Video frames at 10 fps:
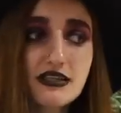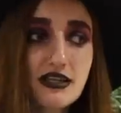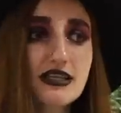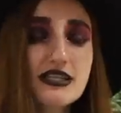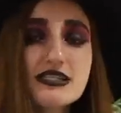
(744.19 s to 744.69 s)

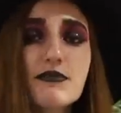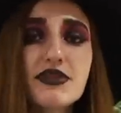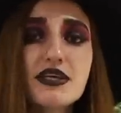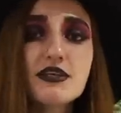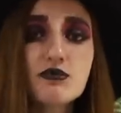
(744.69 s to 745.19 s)
Like that's
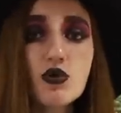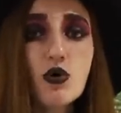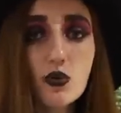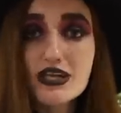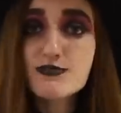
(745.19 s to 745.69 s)
something that will
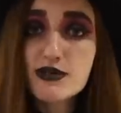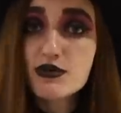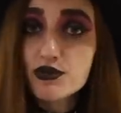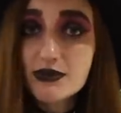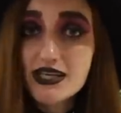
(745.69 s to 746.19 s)
always be
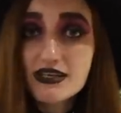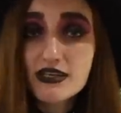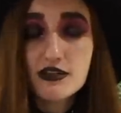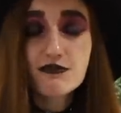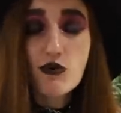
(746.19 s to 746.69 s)
with me
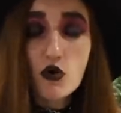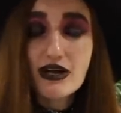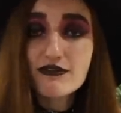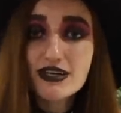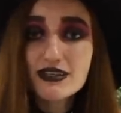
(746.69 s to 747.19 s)

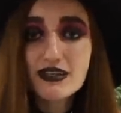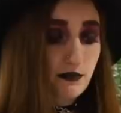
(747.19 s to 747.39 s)
forever.